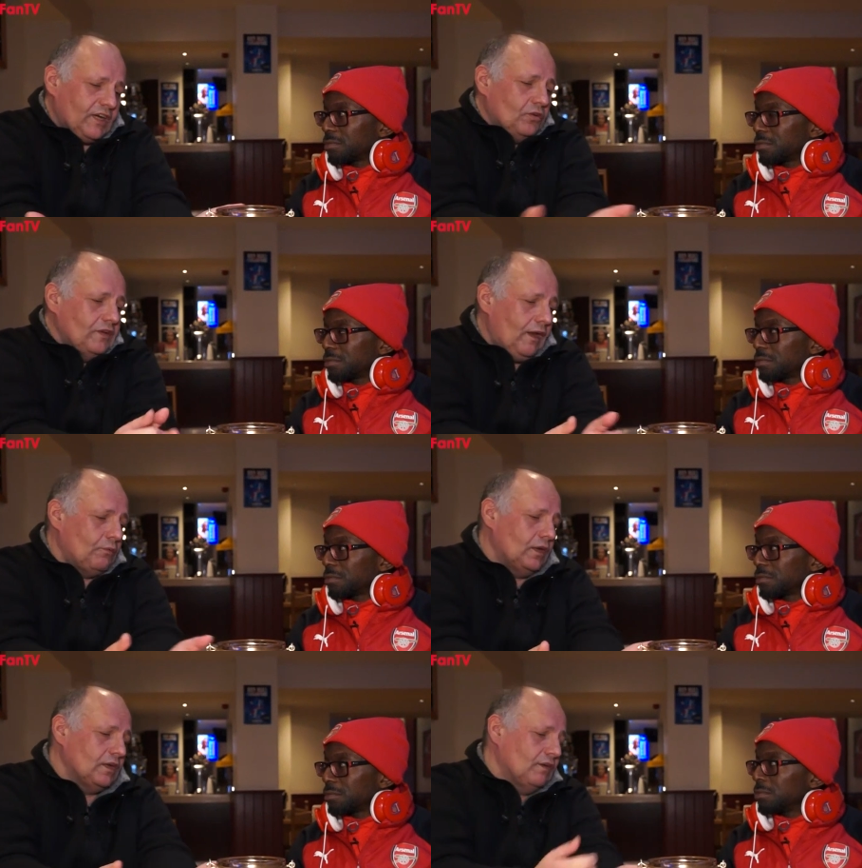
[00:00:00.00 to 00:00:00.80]
Speaker 1: saying on
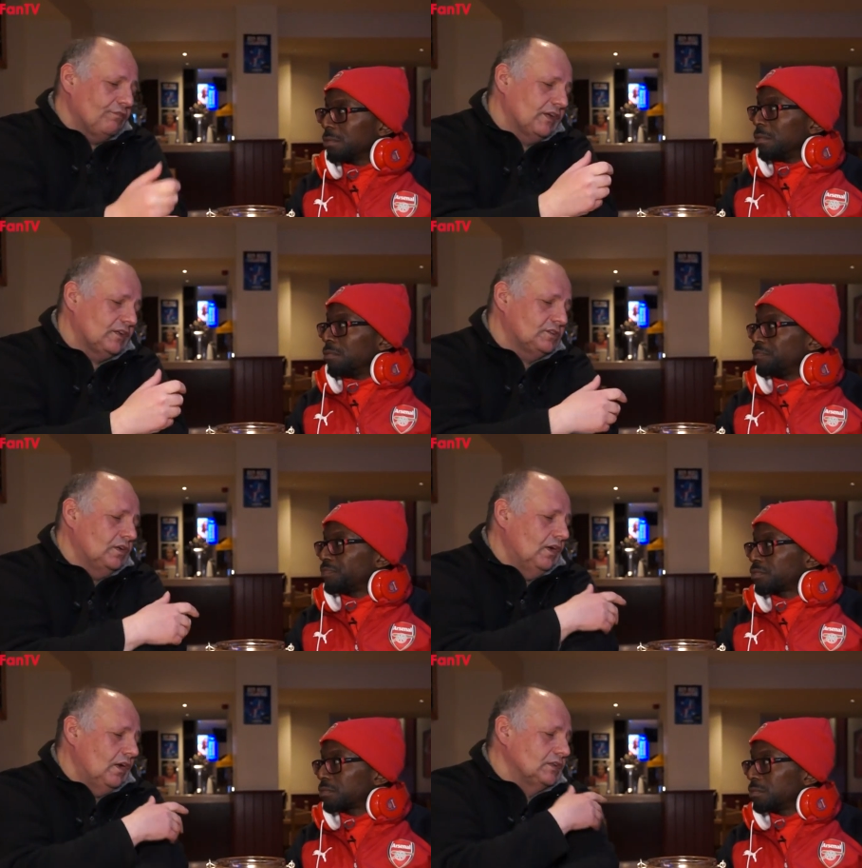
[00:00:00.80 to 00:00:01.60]
that one. I think
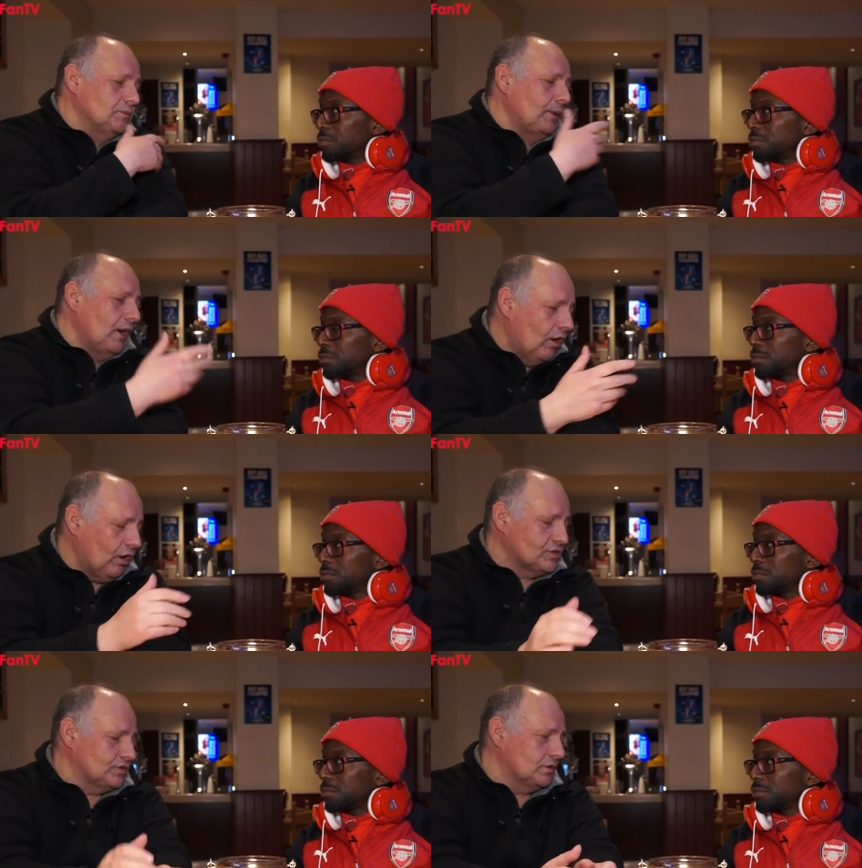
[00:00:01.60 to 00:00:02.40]
it's a bit
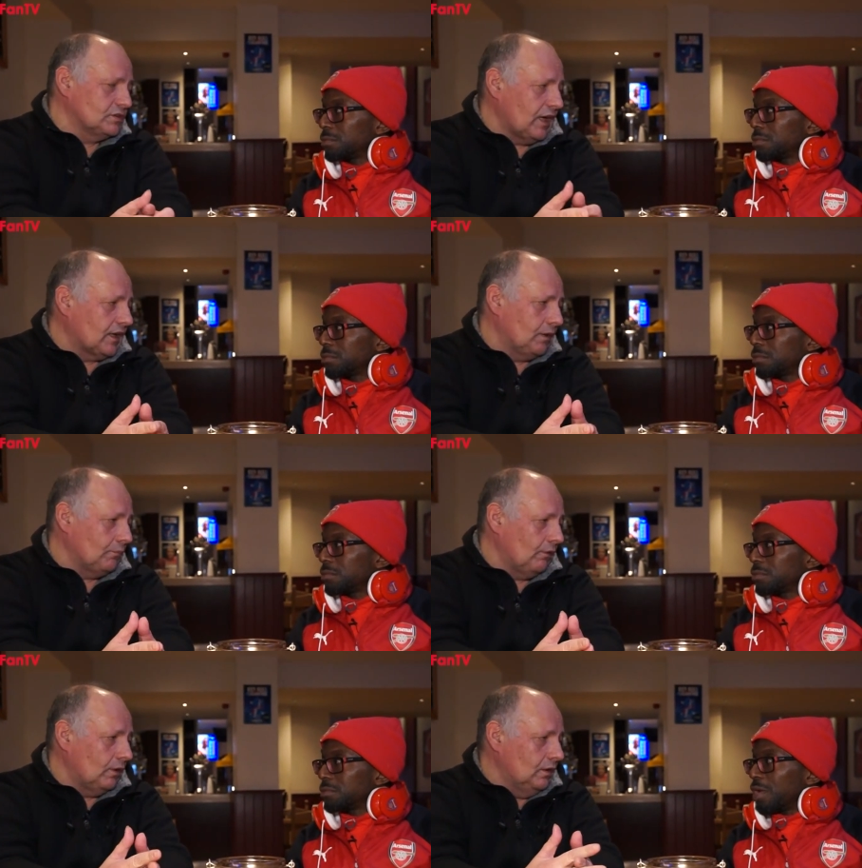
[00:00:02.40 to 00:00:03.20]
harsh to sack
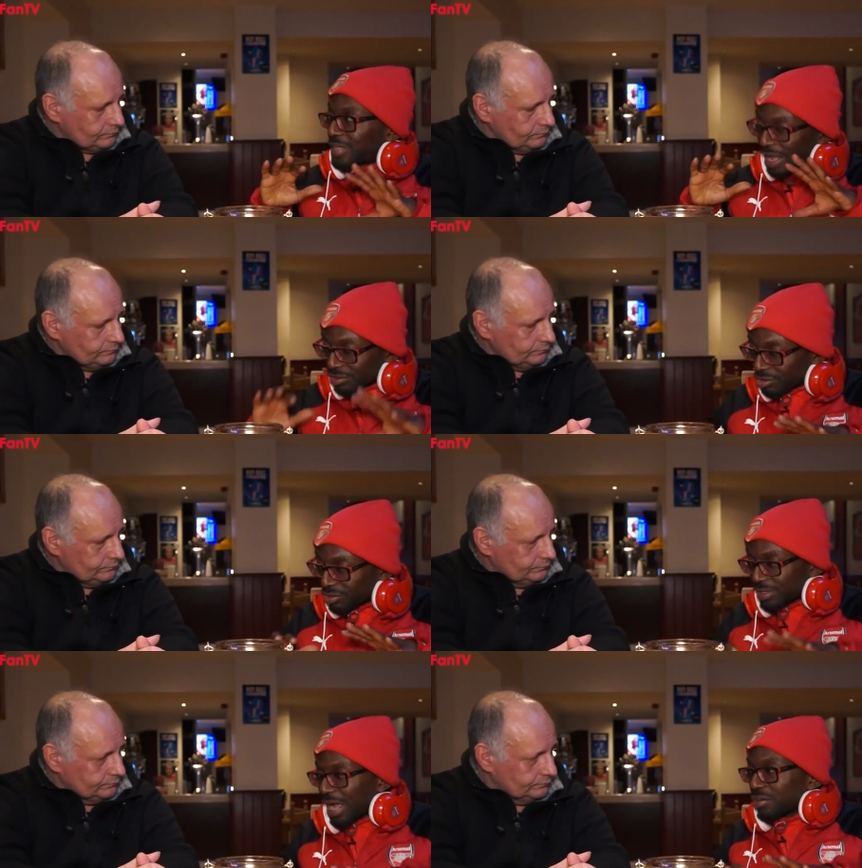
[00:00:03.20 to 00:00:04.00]
him.
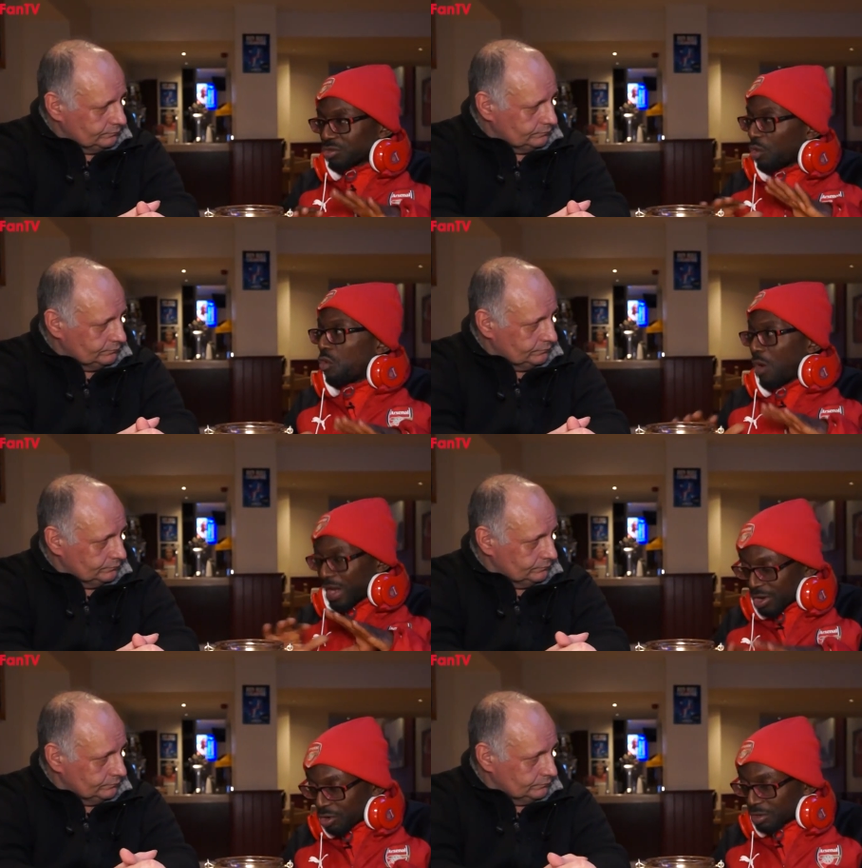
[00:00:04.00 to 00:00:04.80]
Speaker 2: That's that's all
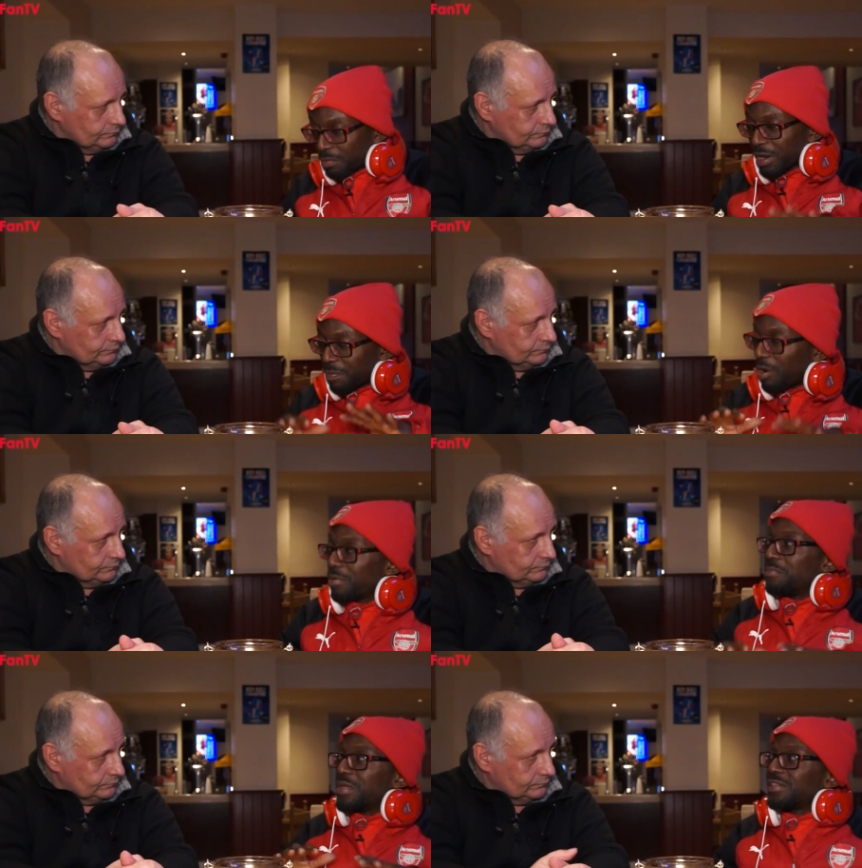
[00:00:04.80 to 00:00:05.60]
well and good, but the
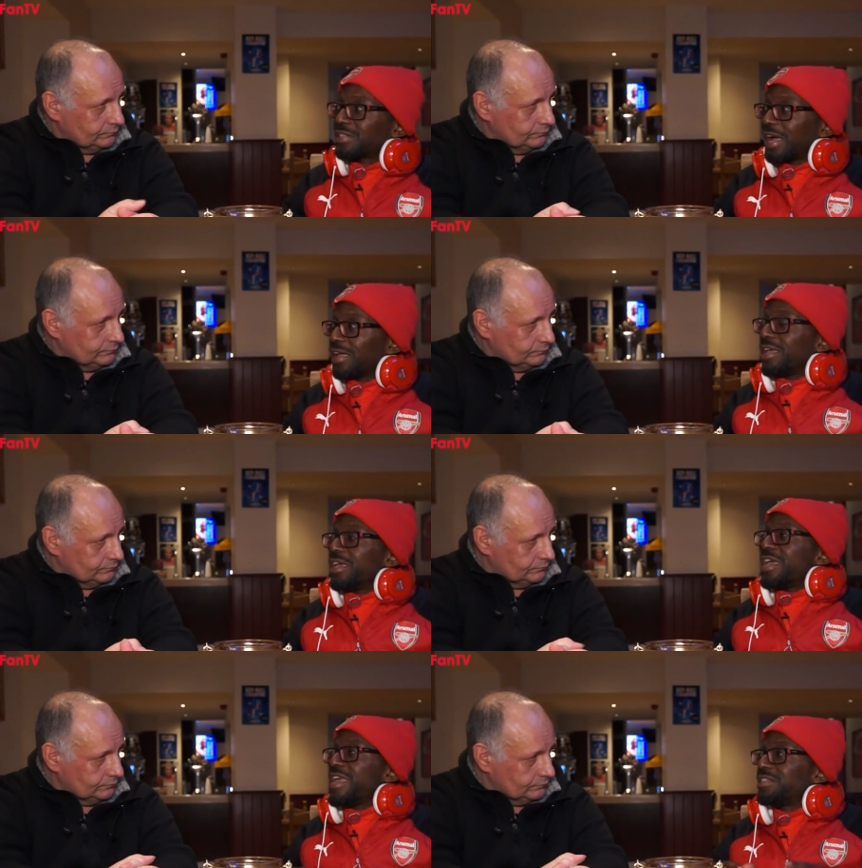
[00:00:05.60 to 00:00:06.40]
problem is is that
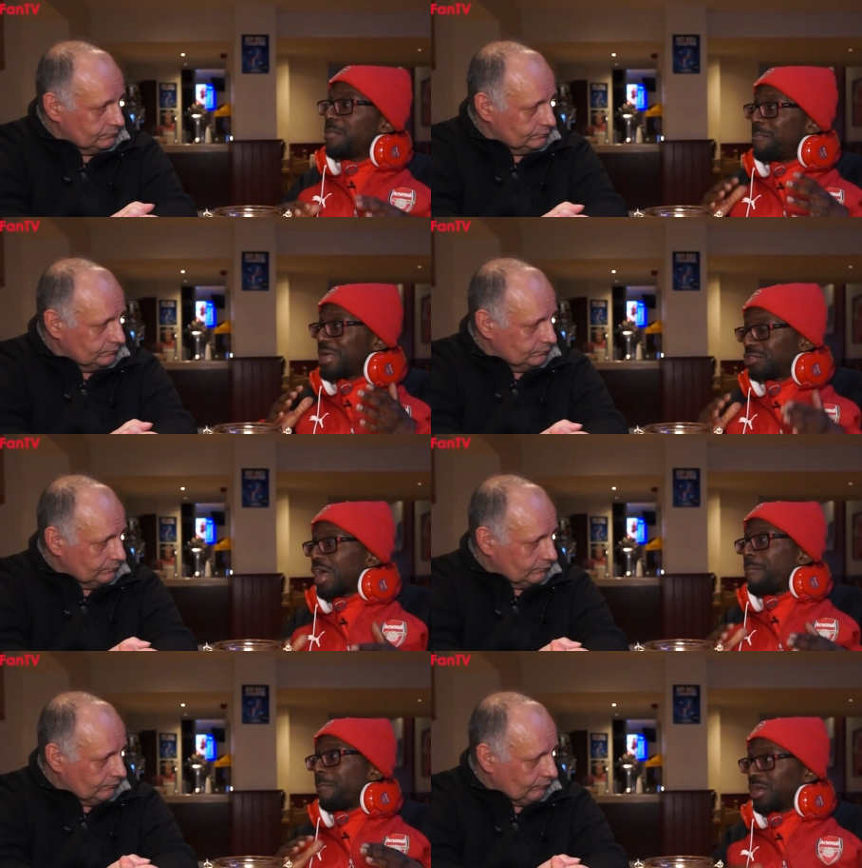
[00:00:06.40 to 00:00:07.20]
he's a
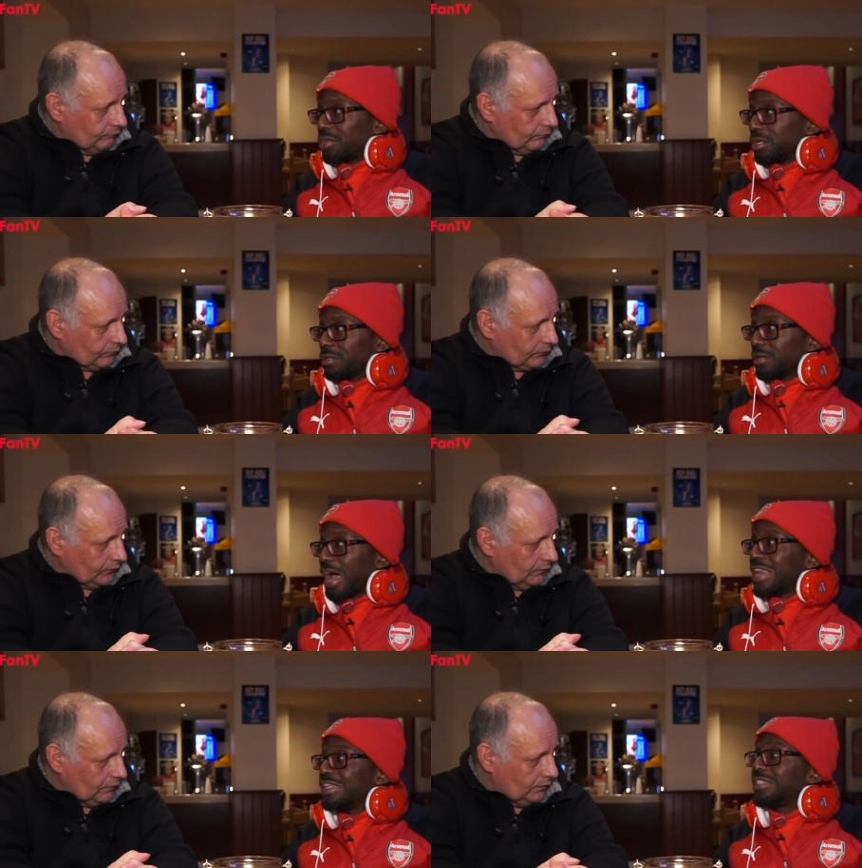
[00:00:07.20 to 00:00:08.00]
big time pundit
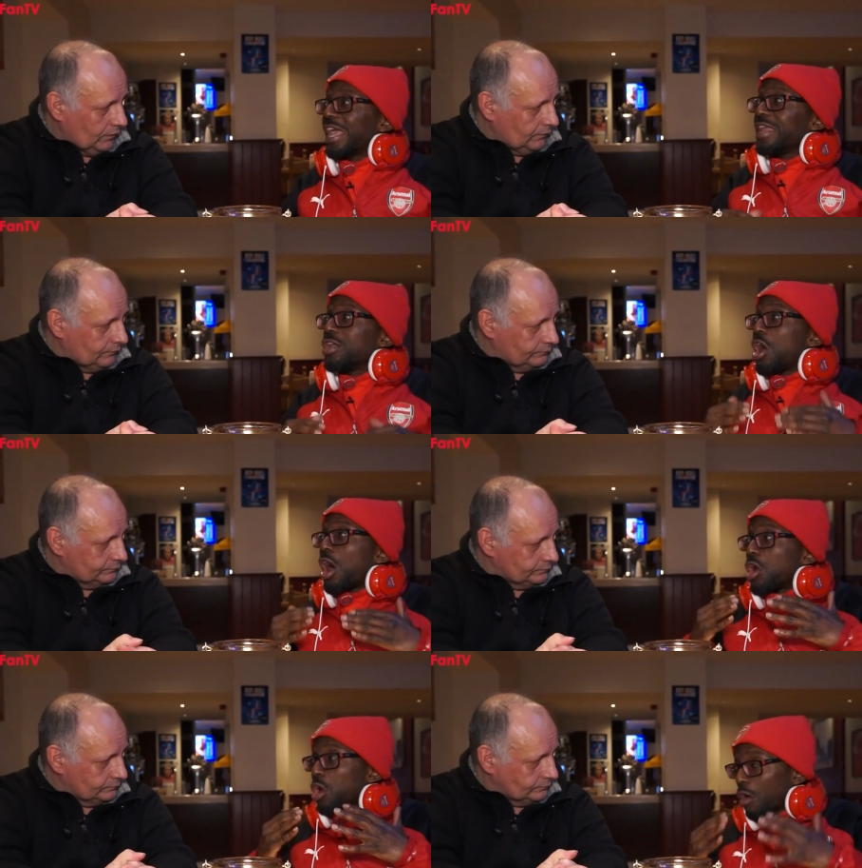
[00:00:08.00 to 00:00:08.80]
and he's mm. getting
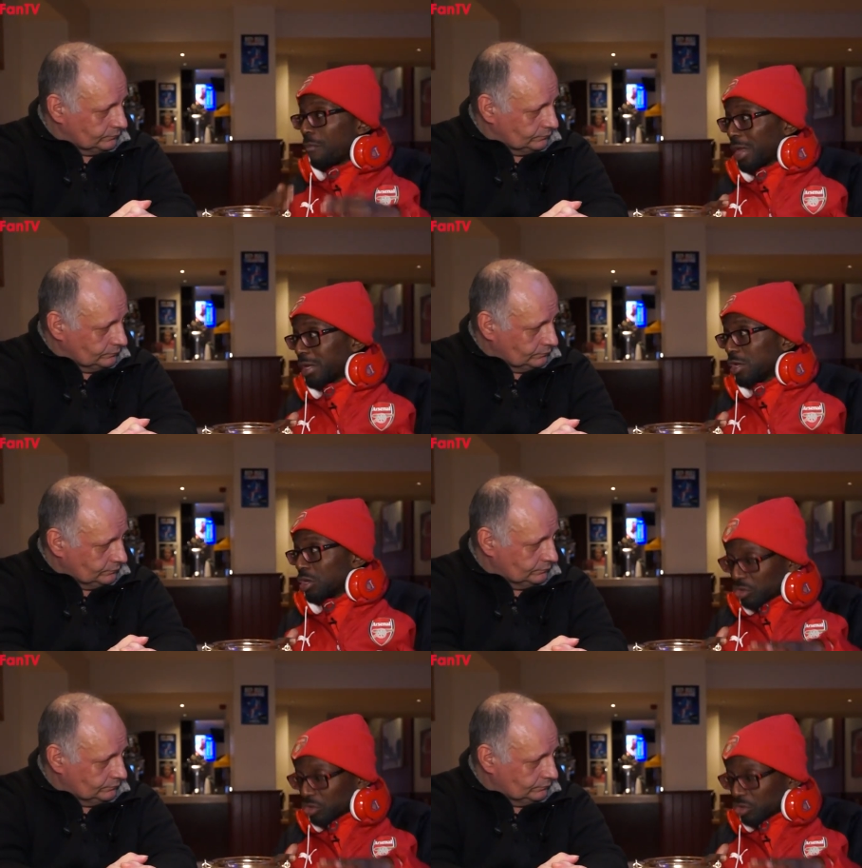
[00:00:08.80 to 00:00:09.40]
a lot of money.